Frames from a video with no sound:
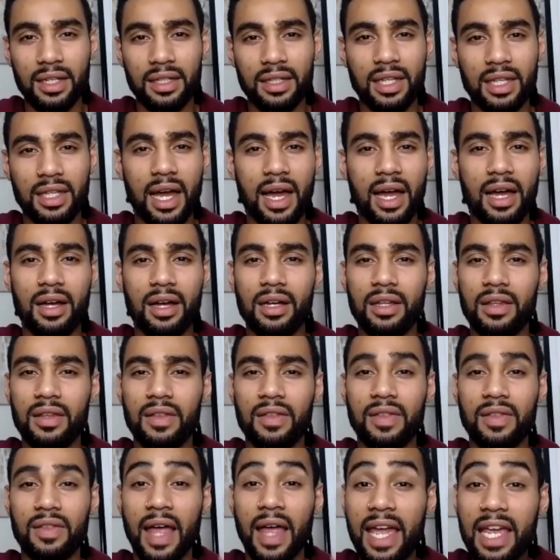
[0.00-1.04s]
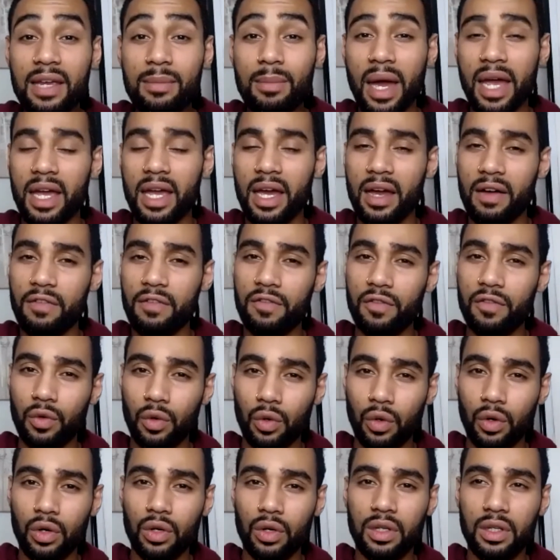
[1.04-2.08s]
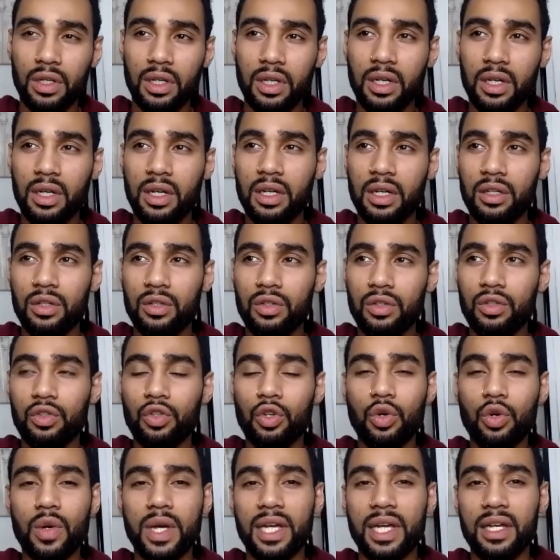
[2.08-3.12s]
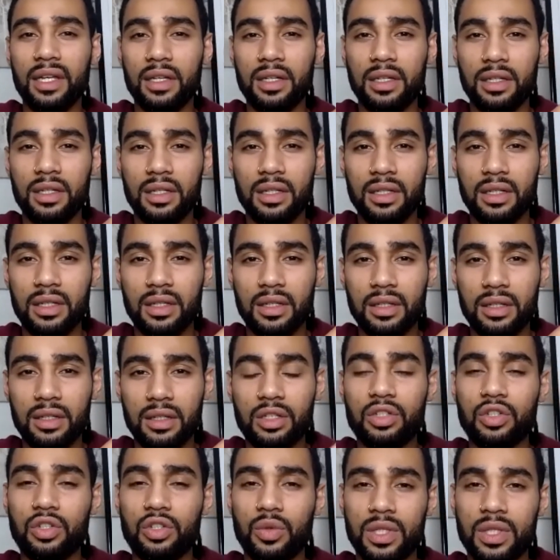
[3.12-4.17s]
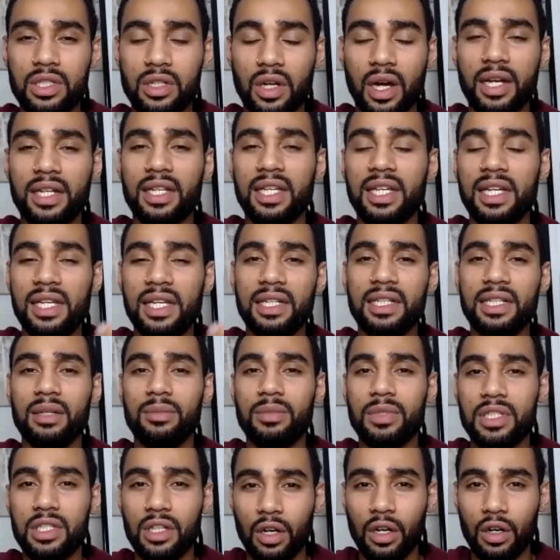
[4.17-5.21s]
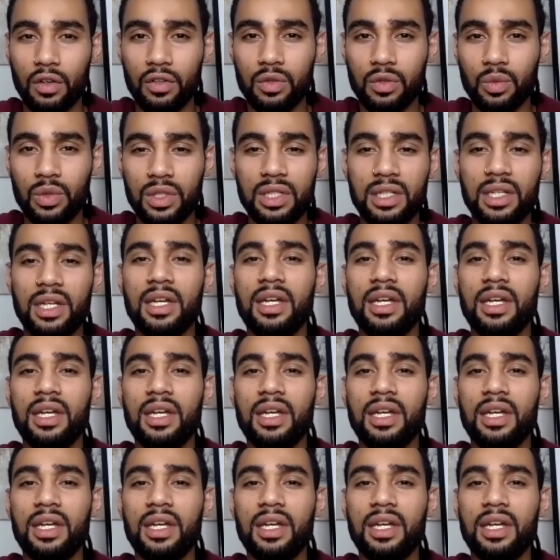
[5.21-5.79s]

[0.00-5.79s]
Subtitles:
that they may have thought doing the suicide, killing themselves, would